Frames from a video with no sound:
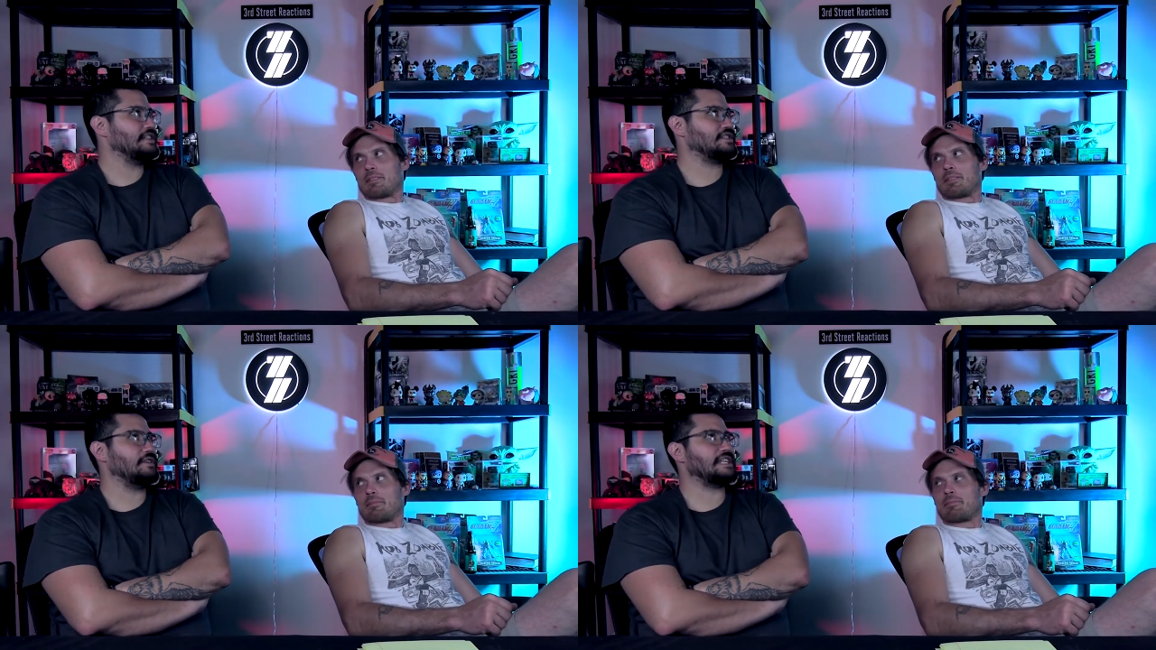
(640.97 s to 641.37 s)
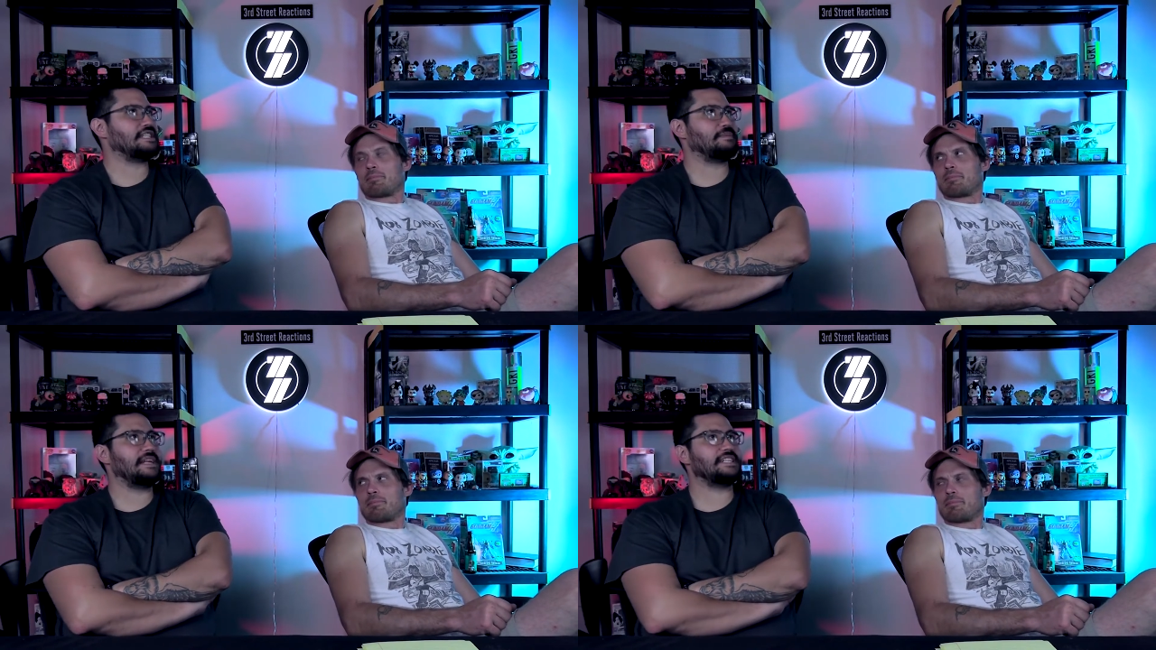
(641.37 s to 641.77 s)
Speaker 1: So
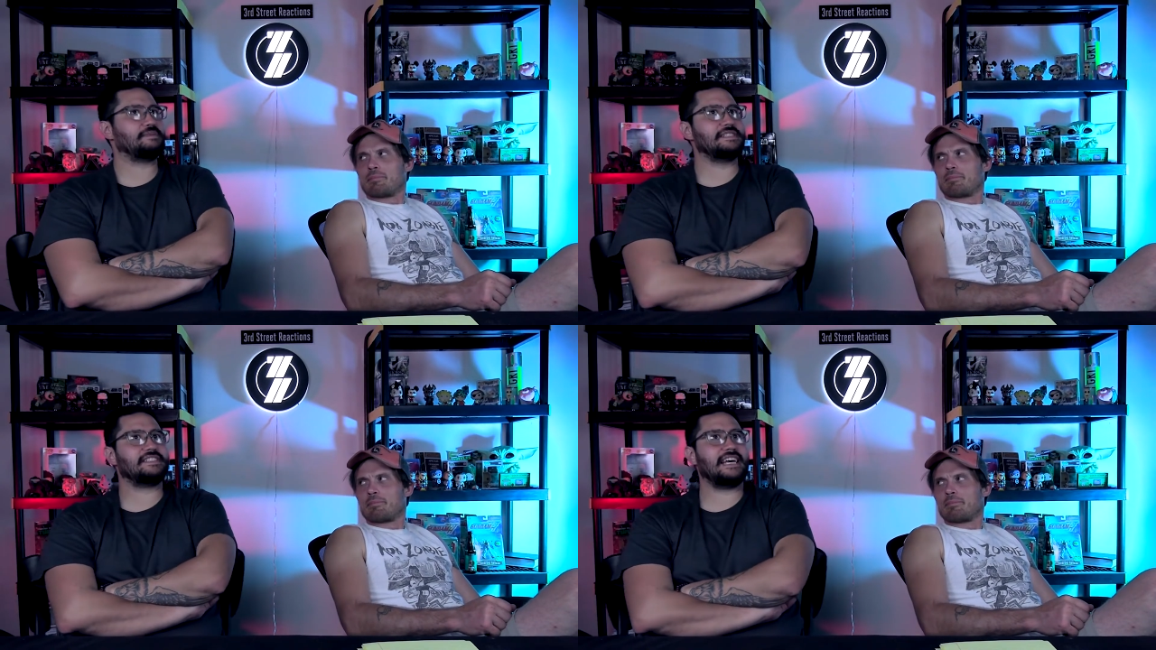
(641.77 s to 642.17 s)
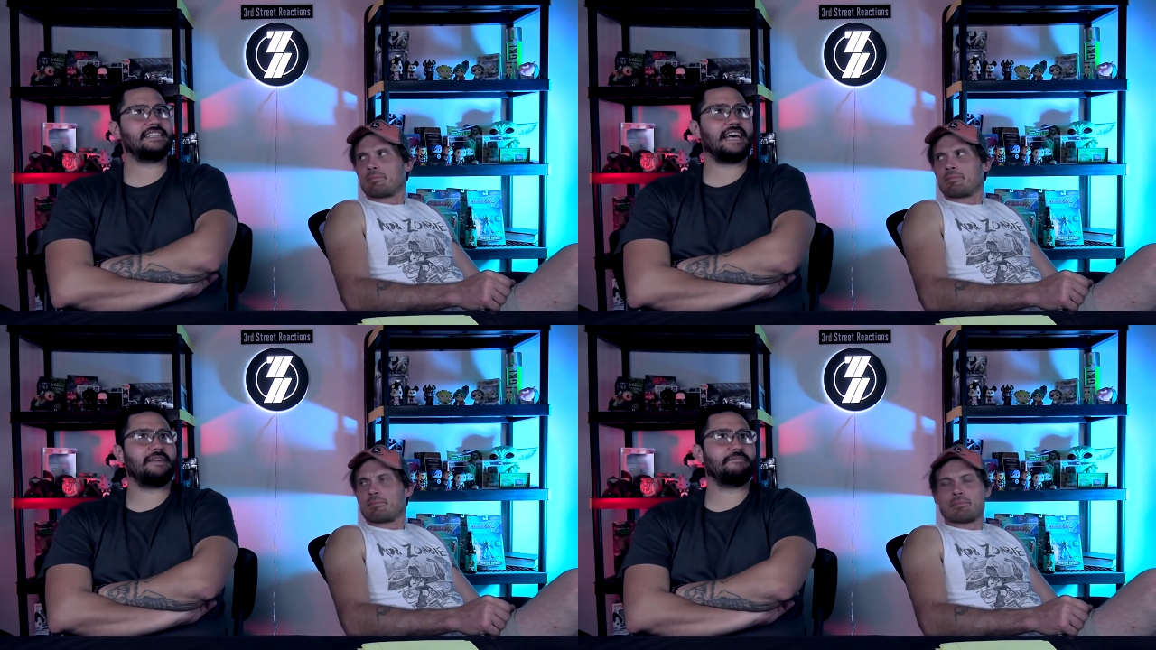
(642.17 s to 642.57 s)
it's been it's been
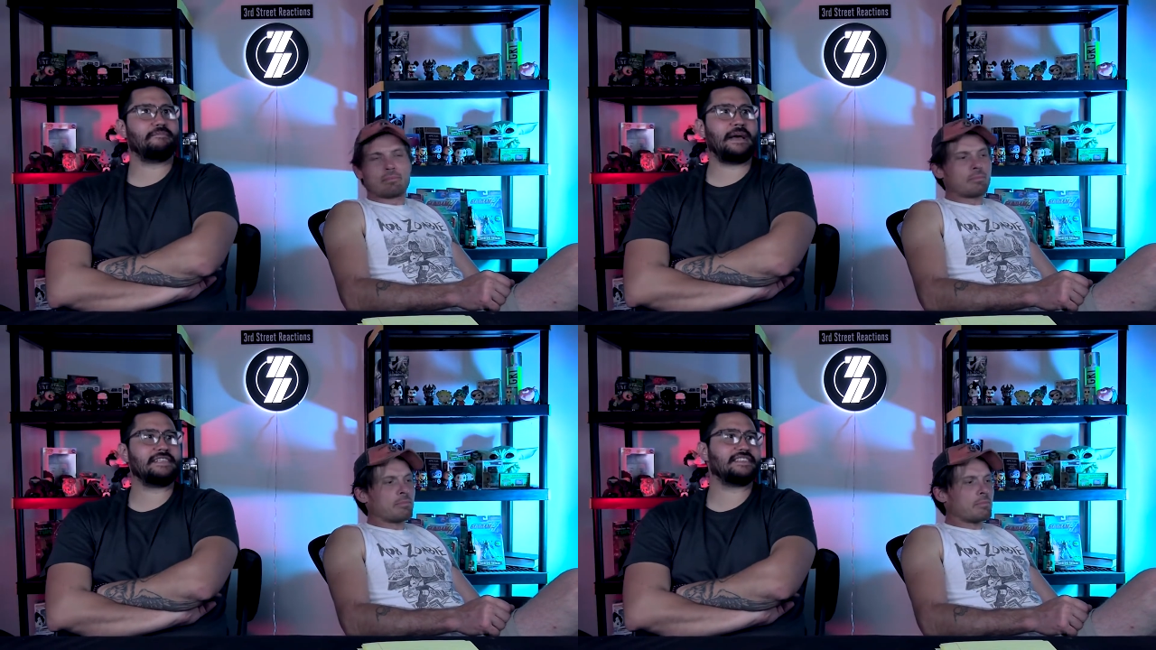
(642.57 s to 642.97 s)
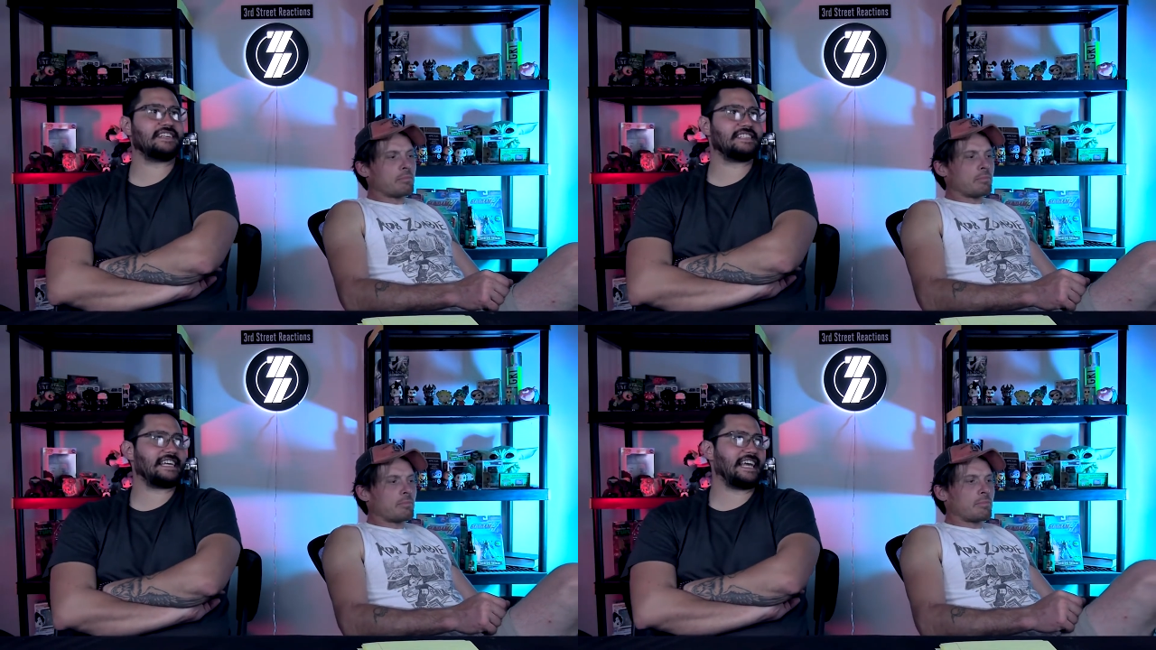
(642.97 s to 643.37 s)
said that
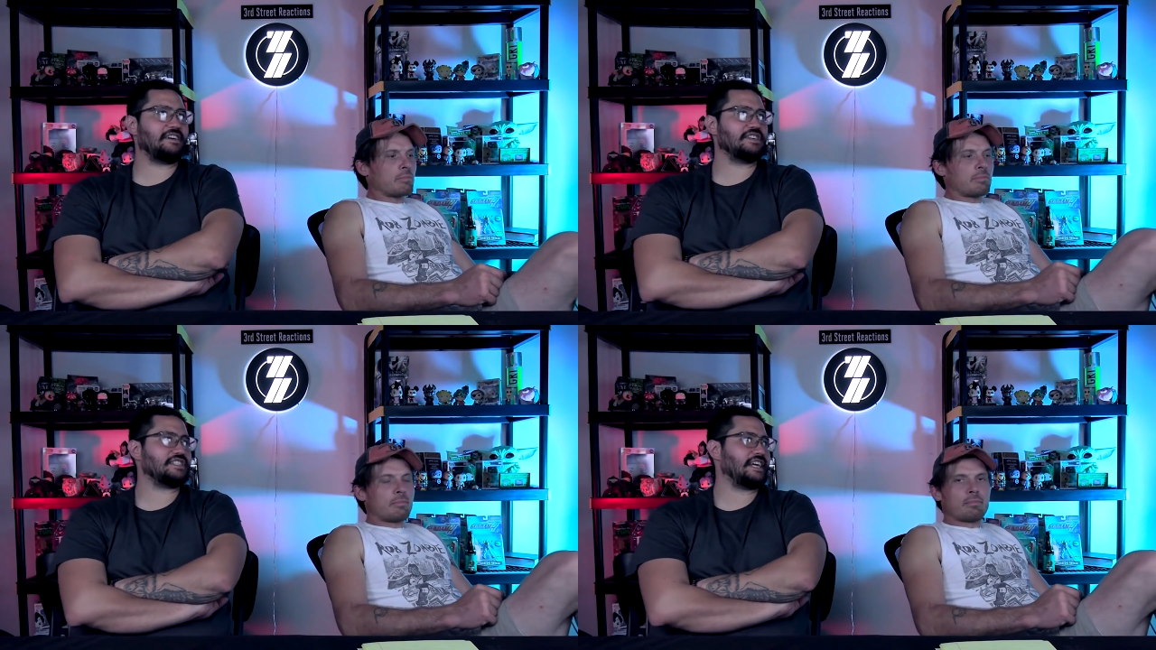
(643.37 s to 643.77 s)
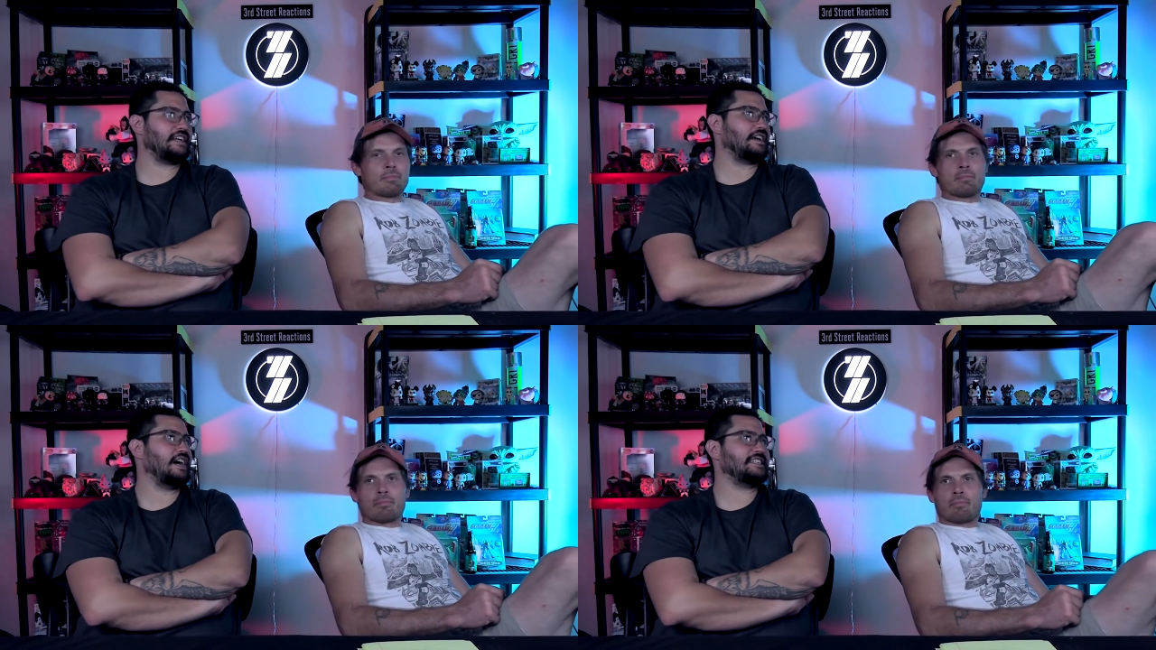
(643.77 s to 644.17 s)
Basic is like English
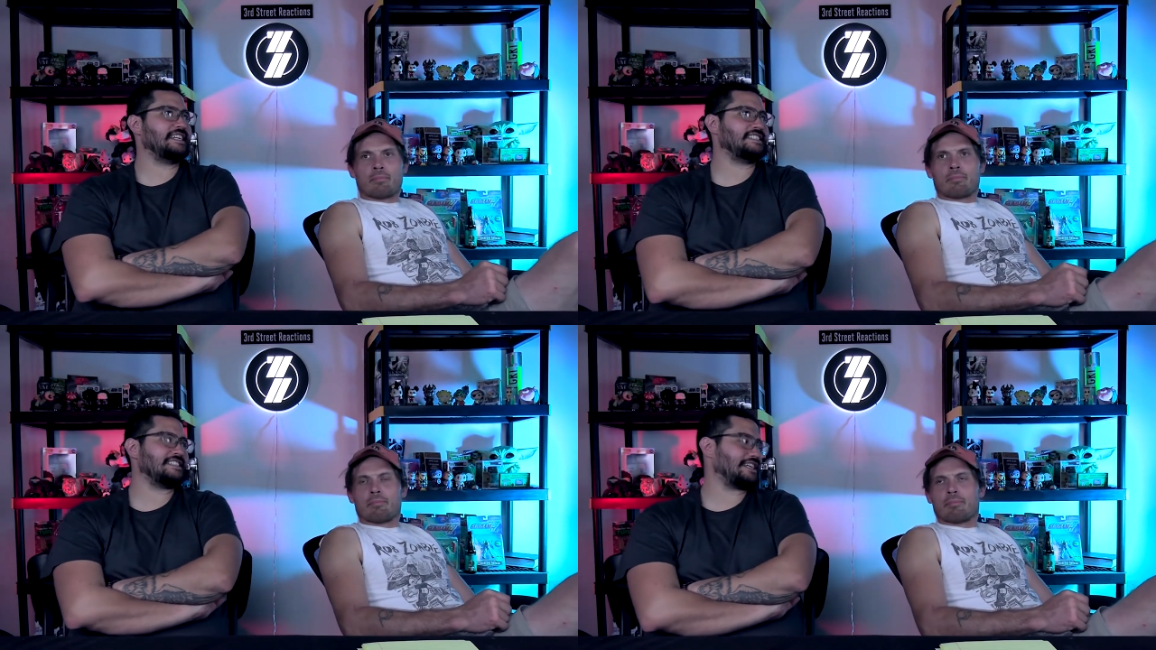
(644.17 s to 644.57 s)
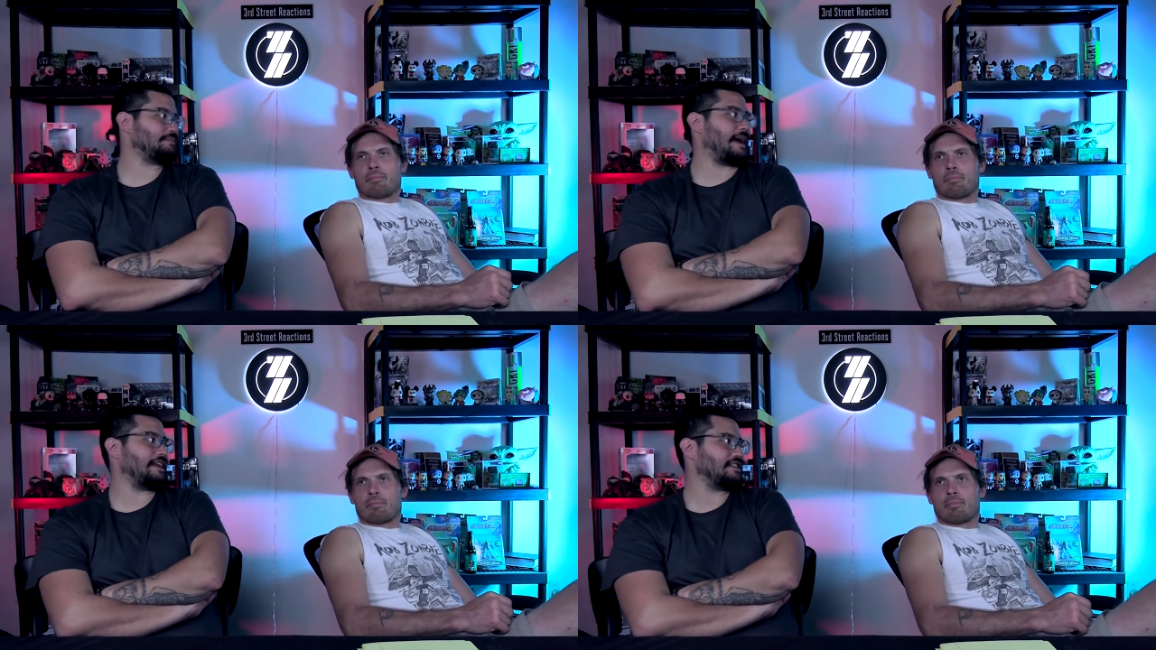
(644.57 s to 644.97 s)
and Huttese is like
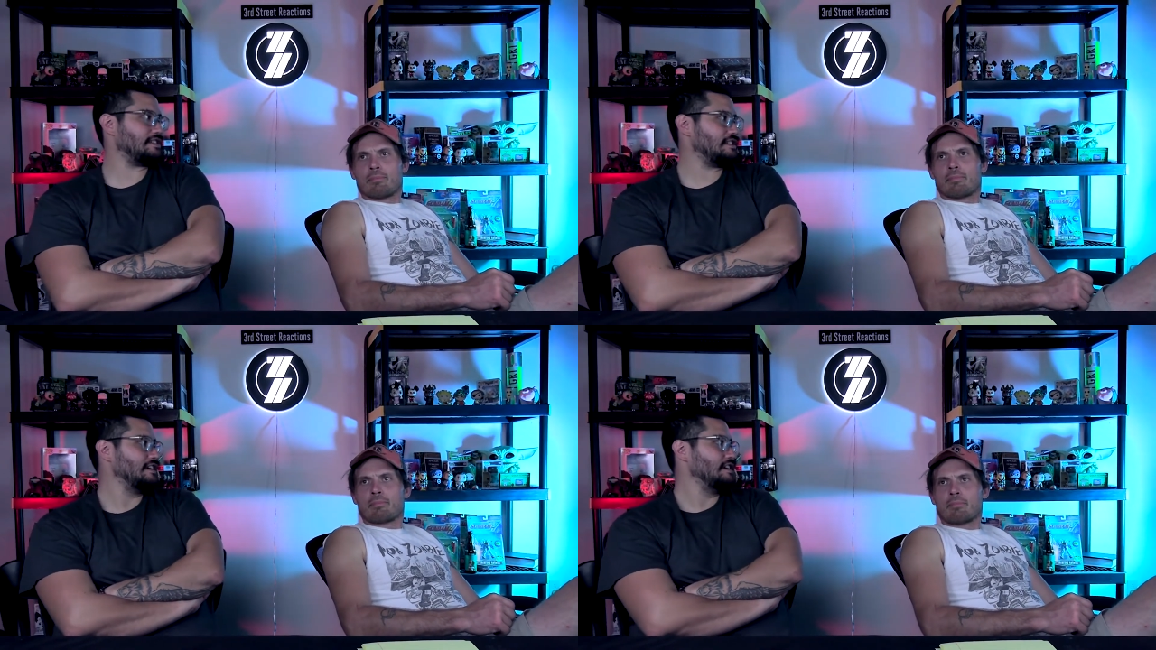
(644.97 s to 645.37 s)
Spanish.